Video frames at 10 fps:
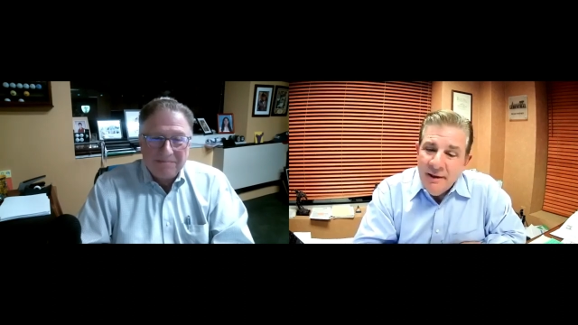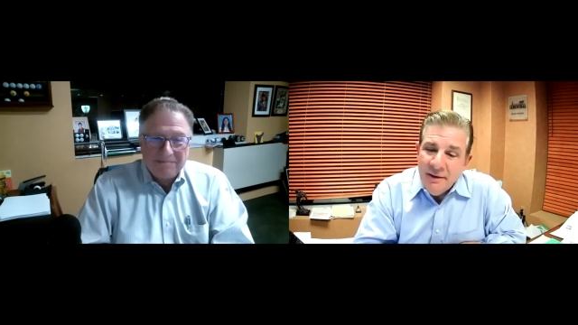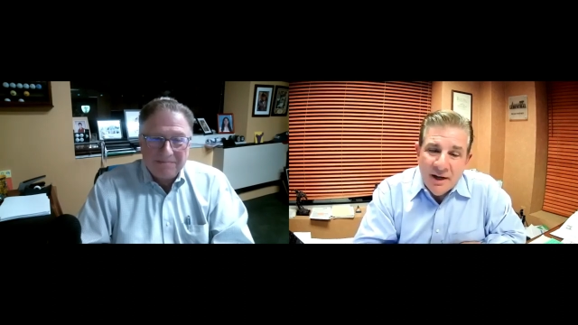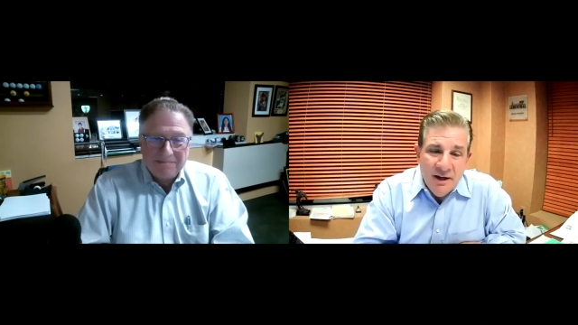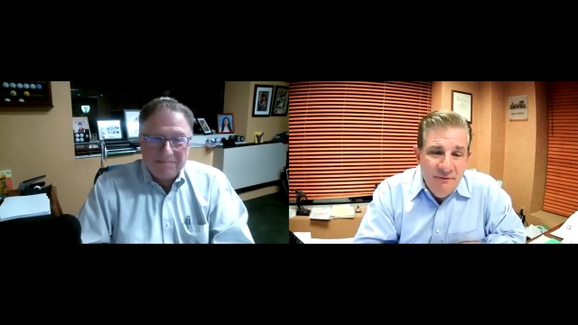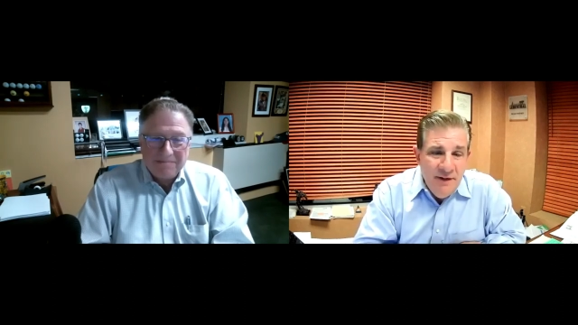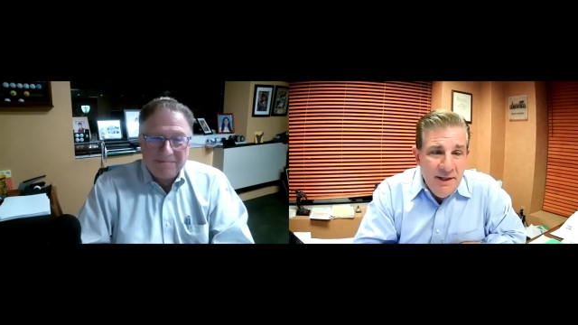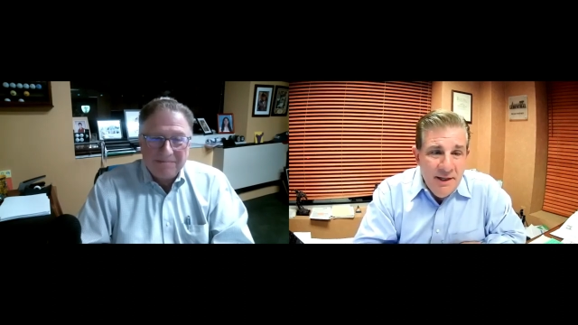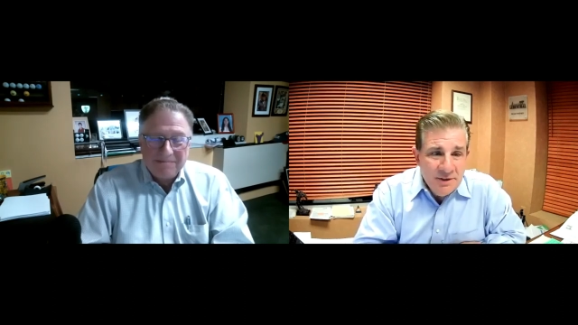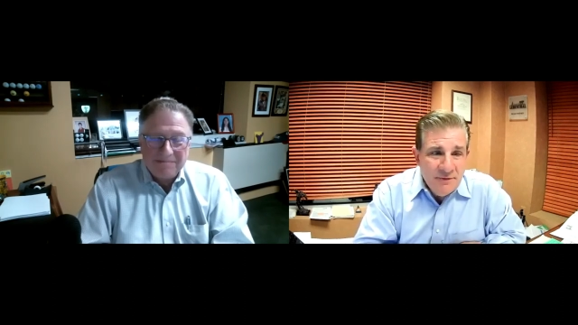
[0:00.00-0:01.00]
Speaker 1: The
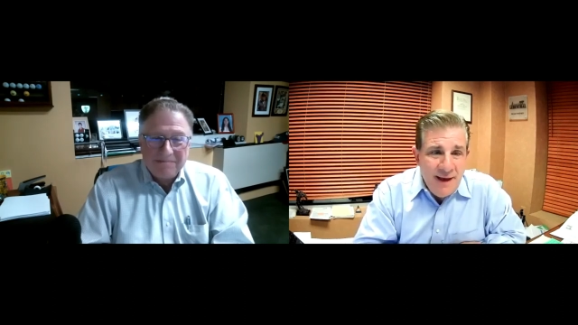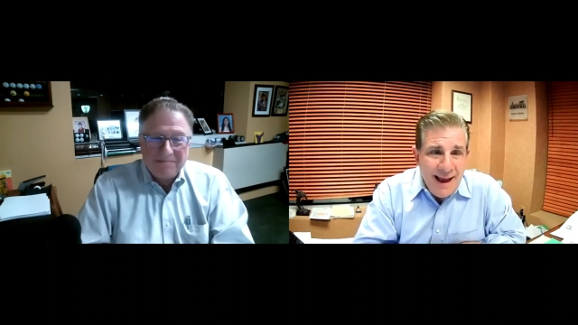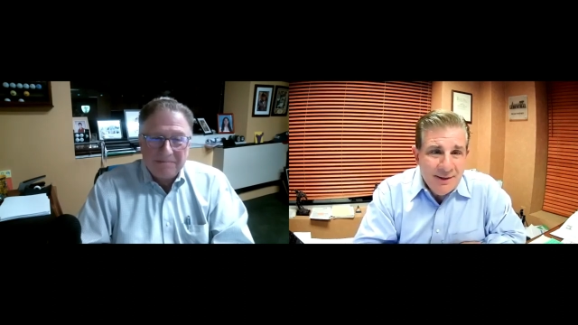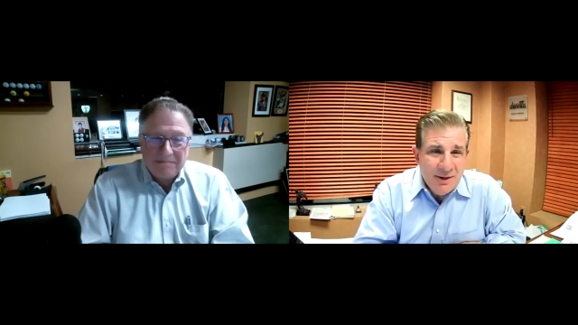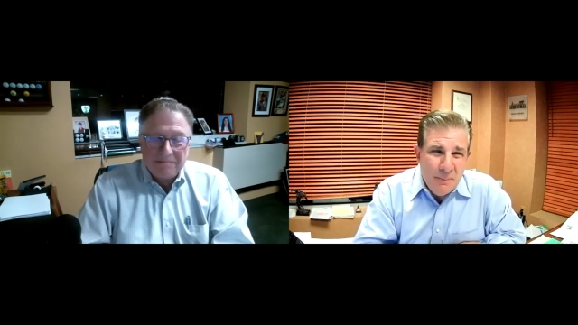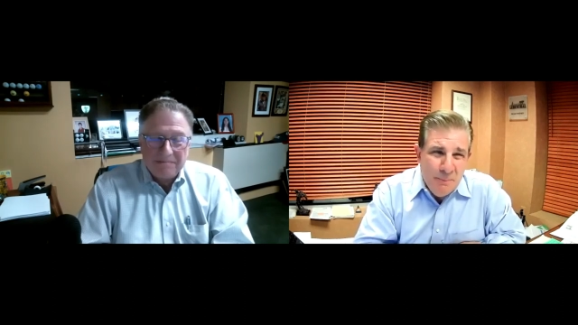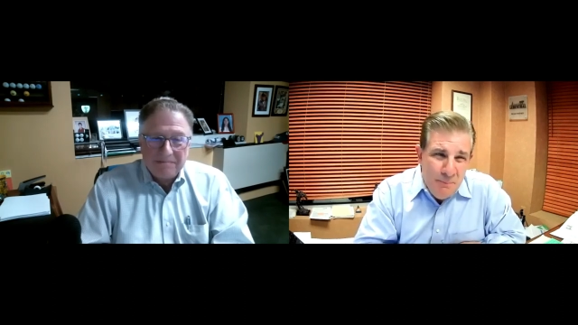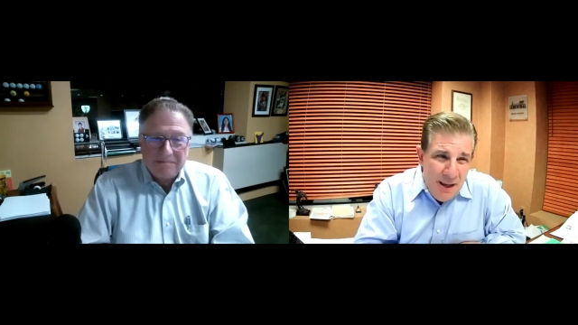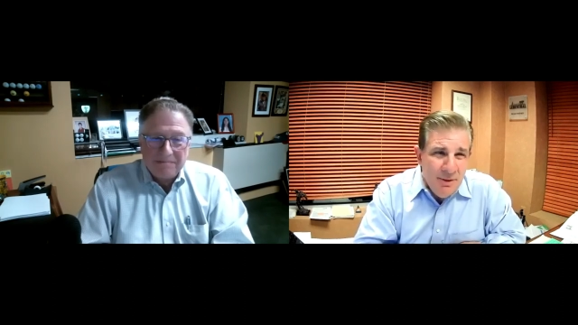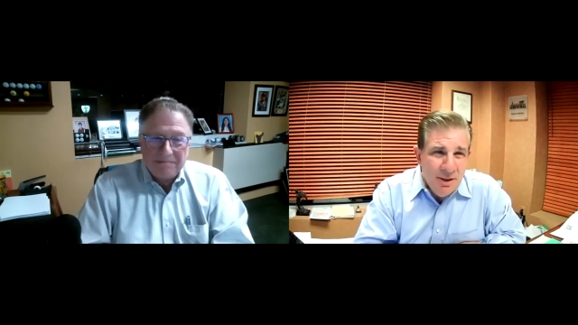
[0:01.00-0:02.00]
convenience factor,
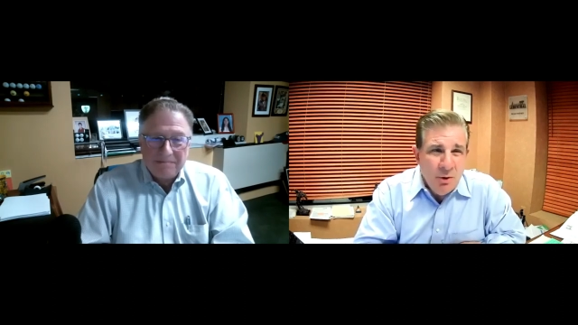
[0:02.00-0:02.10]
maybe the